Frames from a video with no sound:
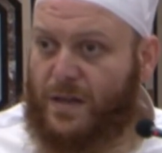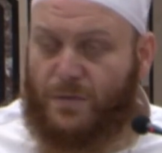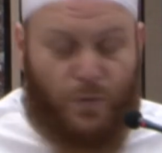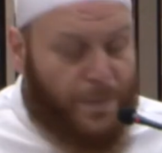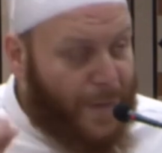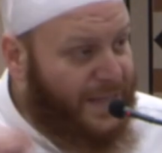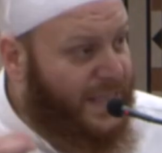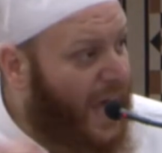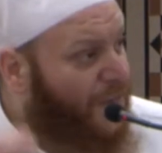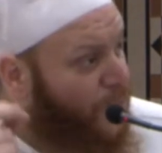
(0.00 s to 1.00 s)
We must
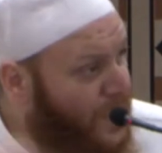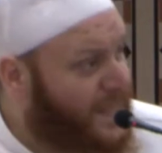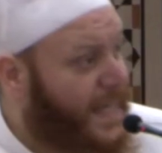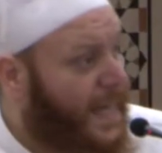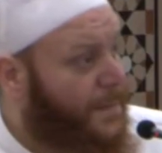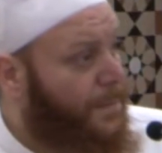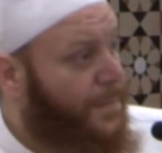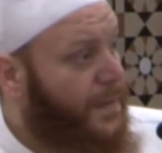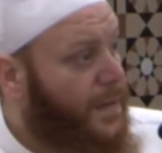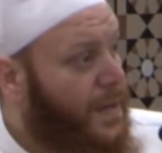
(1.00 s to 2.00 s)
have wisdom,
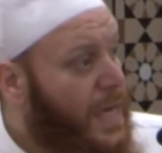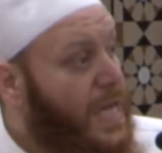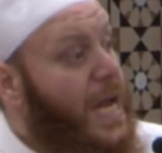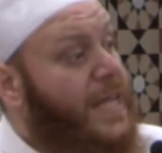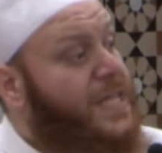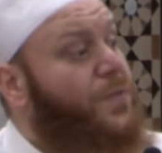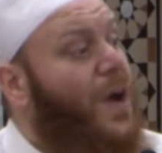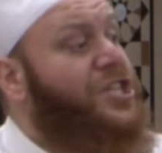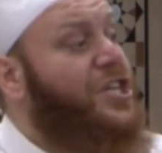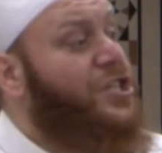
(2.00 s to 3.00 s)
not to
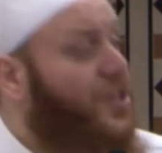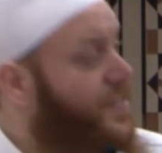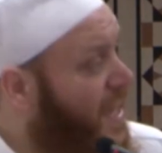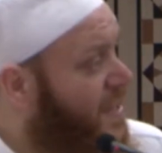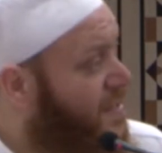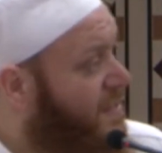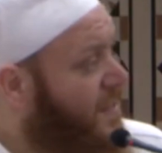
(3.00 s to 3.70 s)
rush into things.